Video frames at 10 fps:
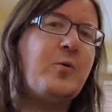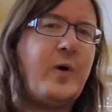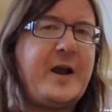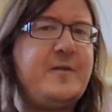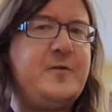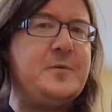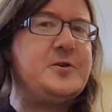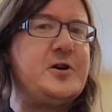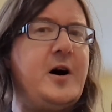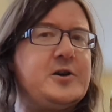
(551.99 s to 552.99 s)
away from the
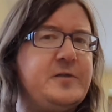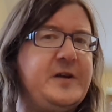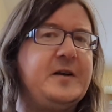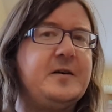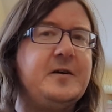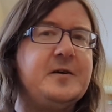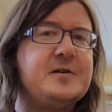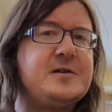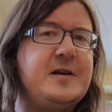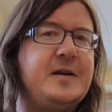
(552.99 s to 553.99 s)
Church of
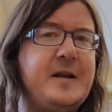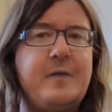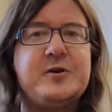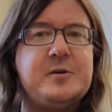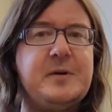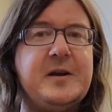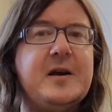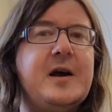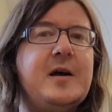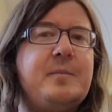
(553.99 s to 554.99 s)
England, inevitably,